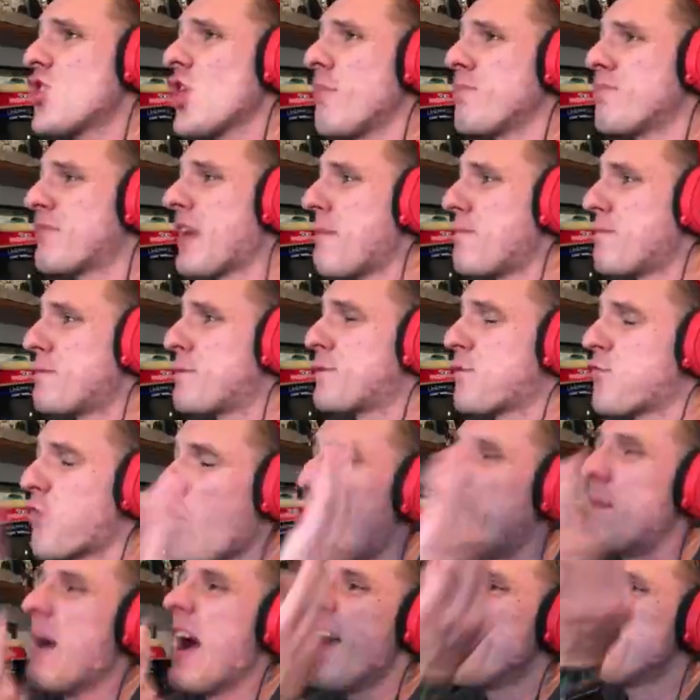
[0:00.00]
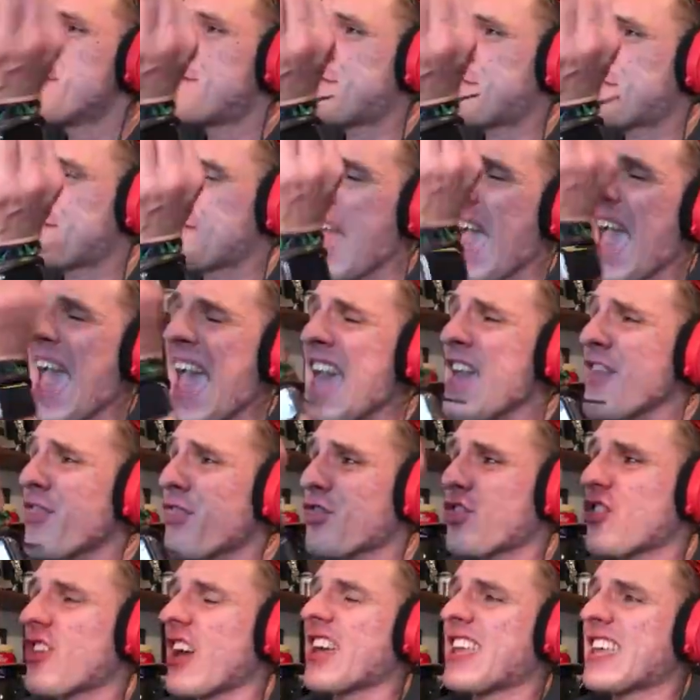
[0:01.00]
jumped up from
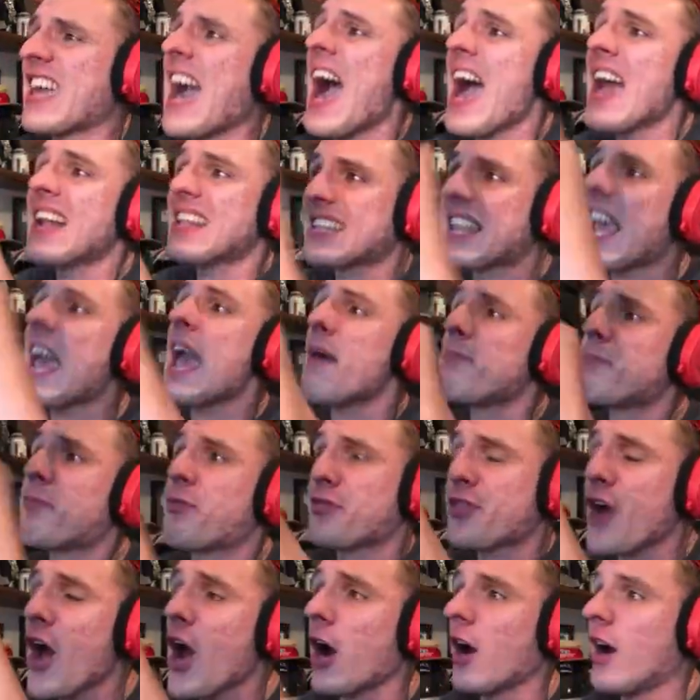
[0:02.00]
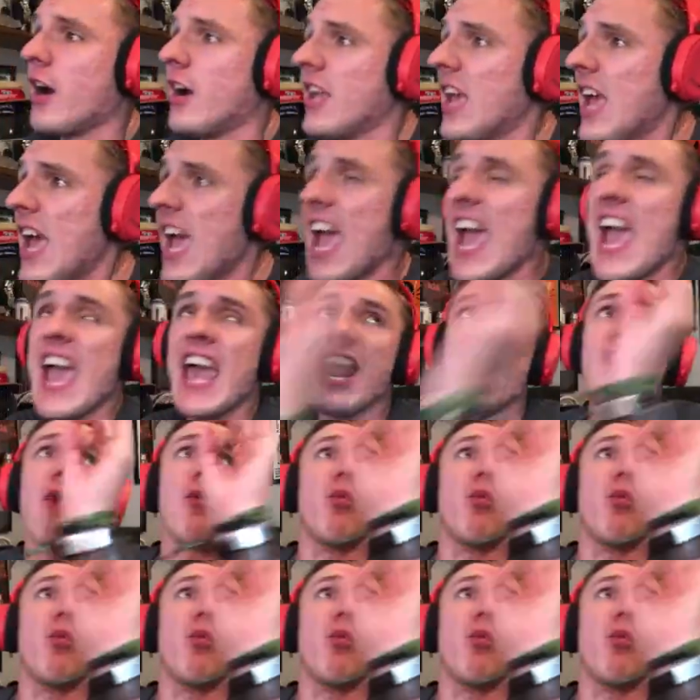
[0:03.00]
8th to goddamn 3rd in